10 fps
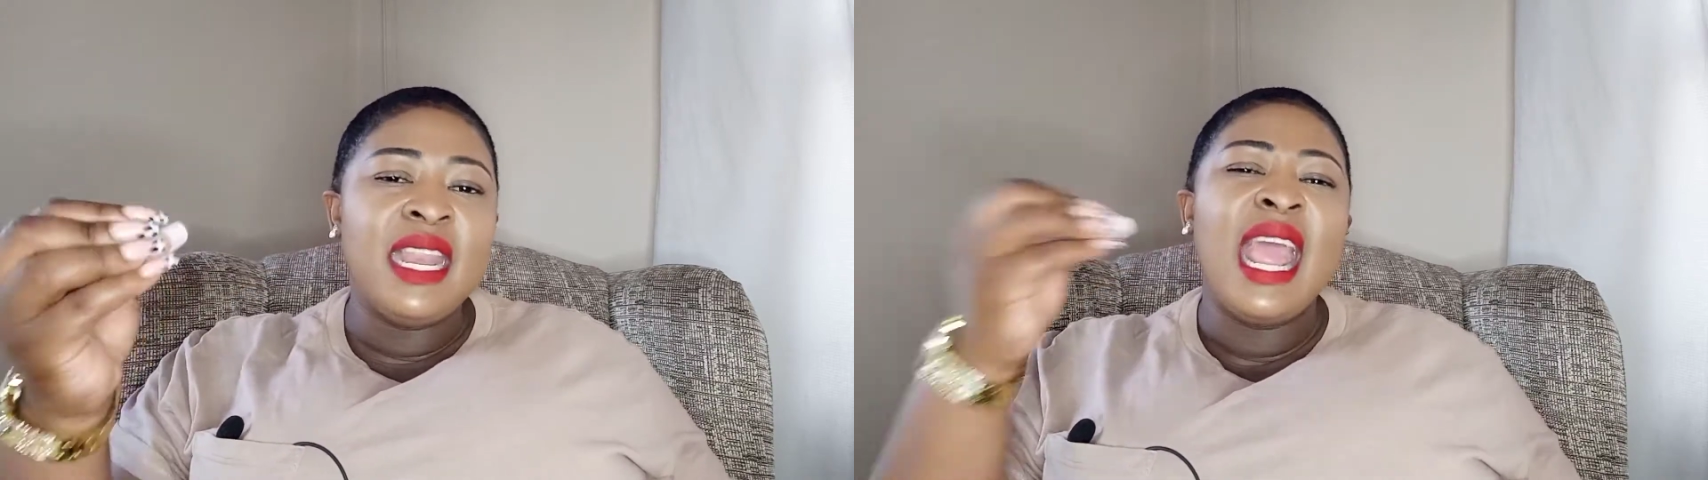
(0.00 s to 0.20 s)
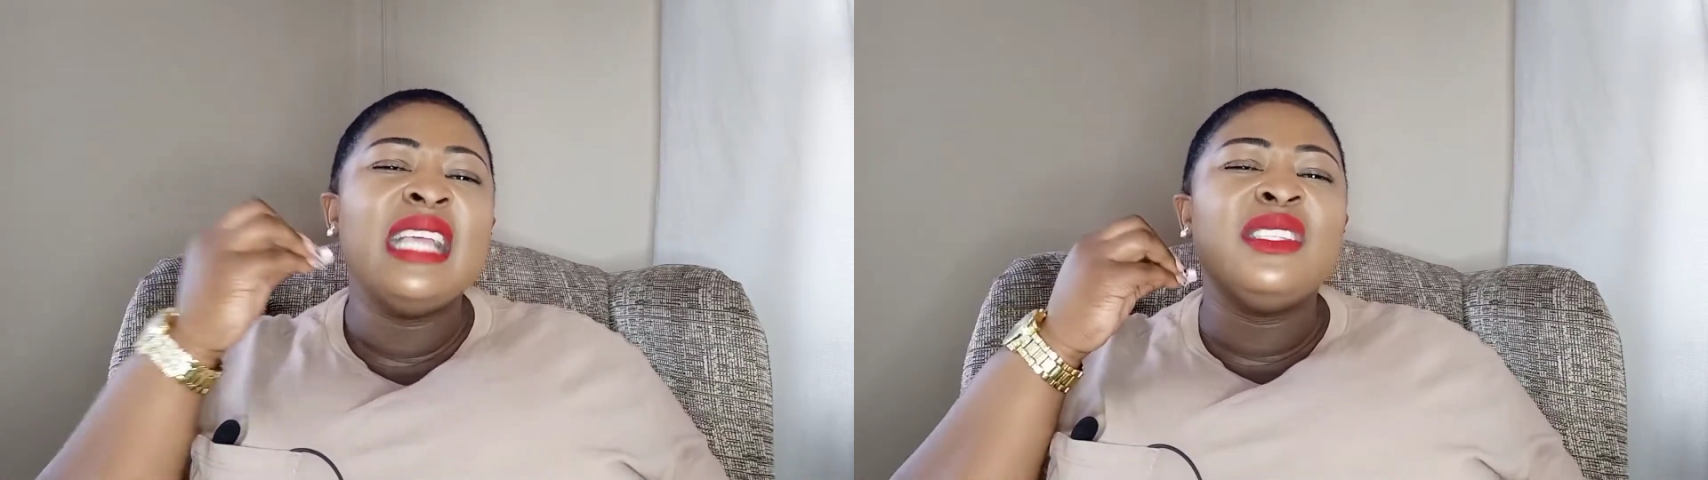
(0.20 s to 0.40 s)

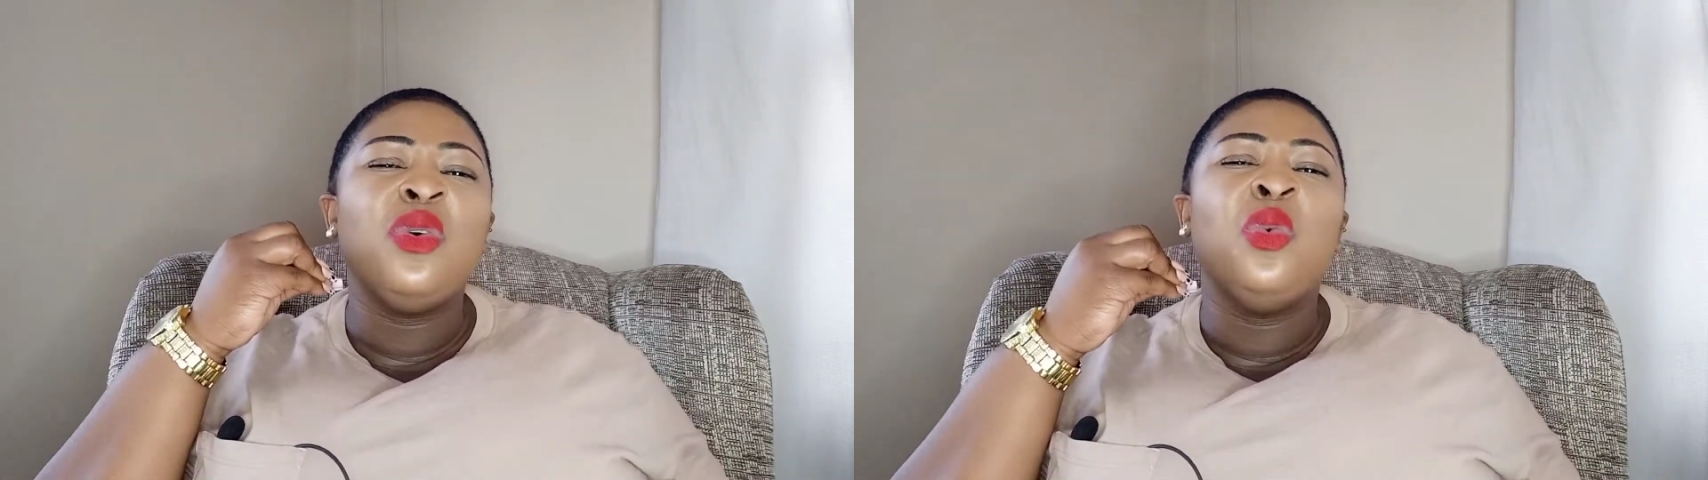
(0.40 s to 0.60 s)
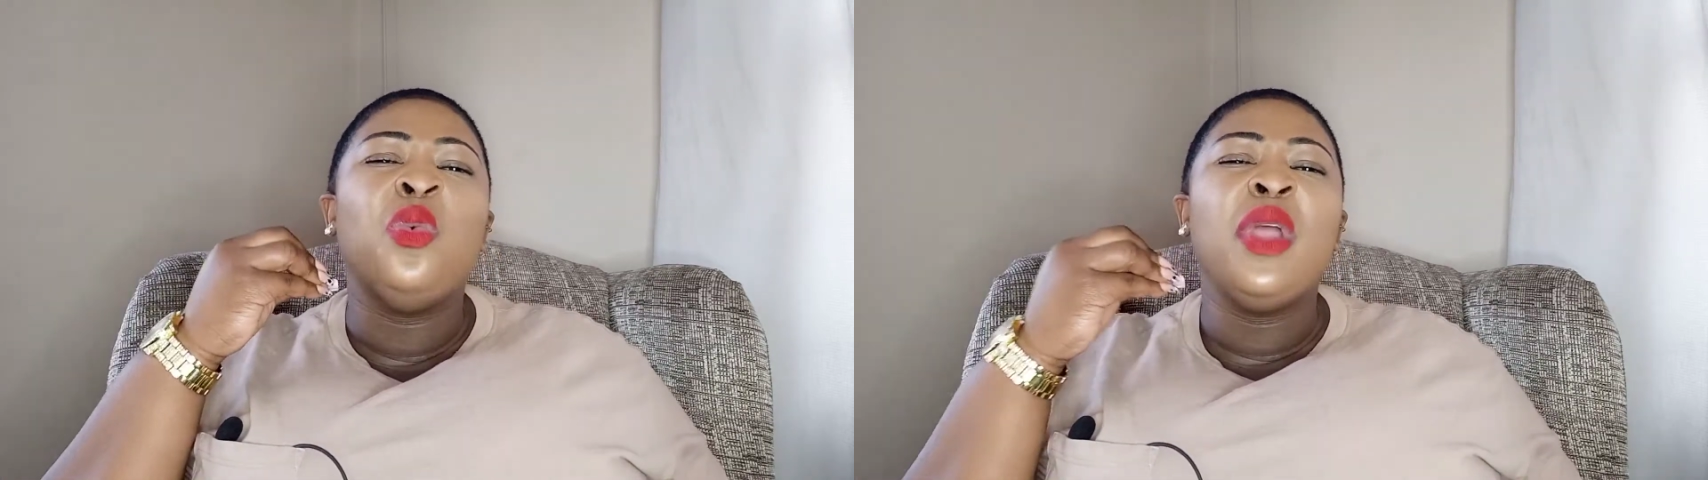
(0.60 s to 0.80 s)
has a
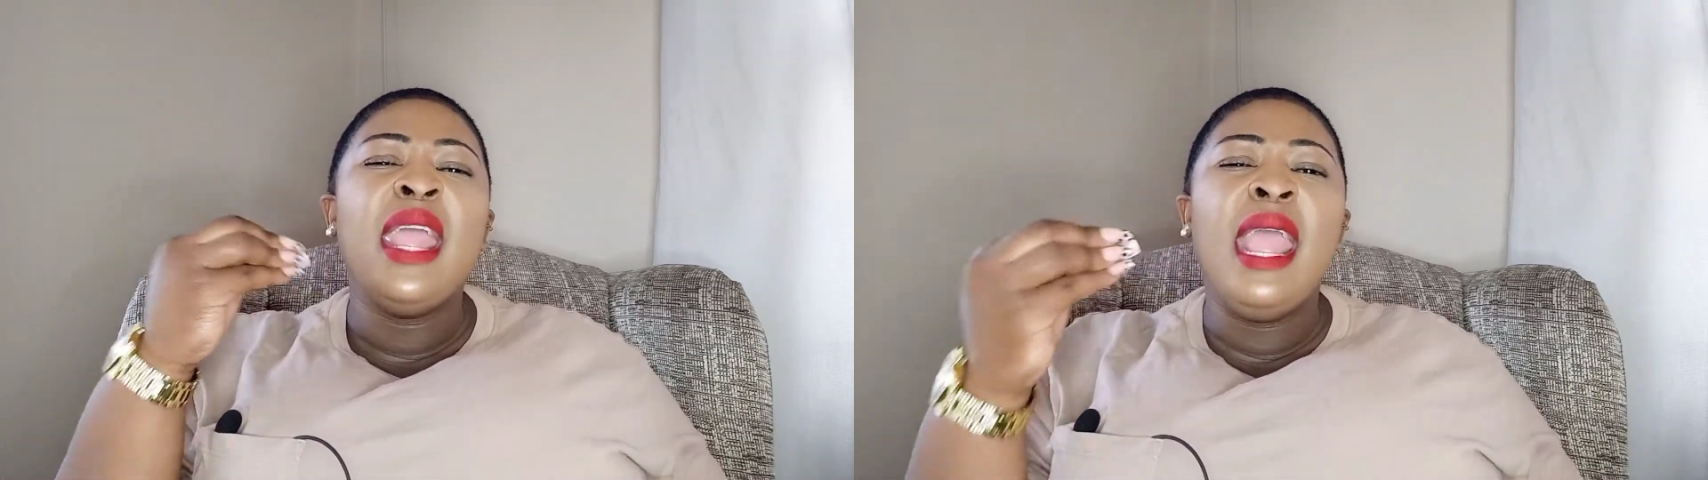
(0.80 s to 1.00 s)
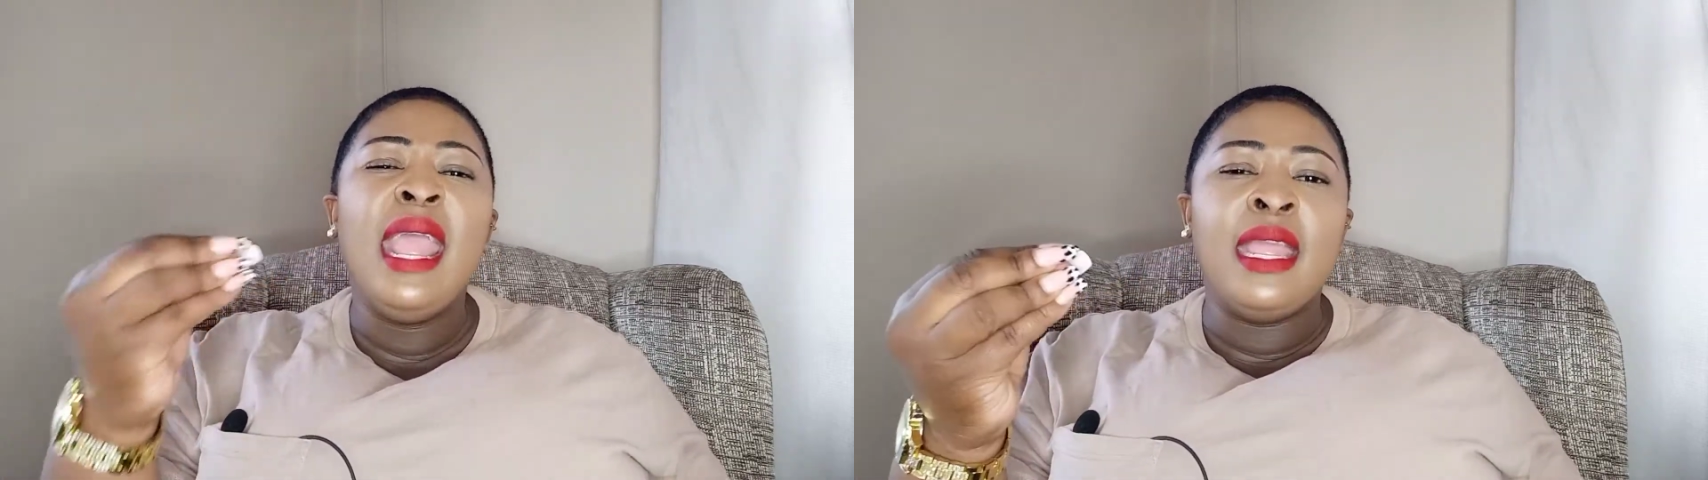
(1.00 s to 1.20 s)

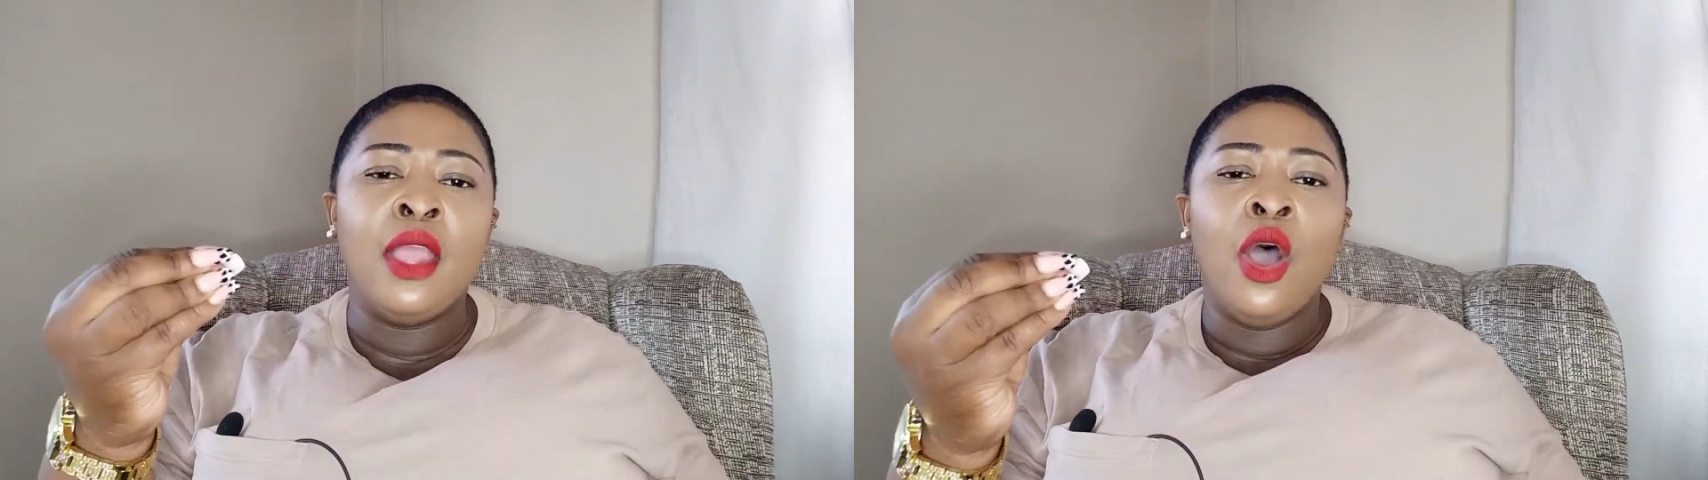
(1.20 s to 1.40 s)
way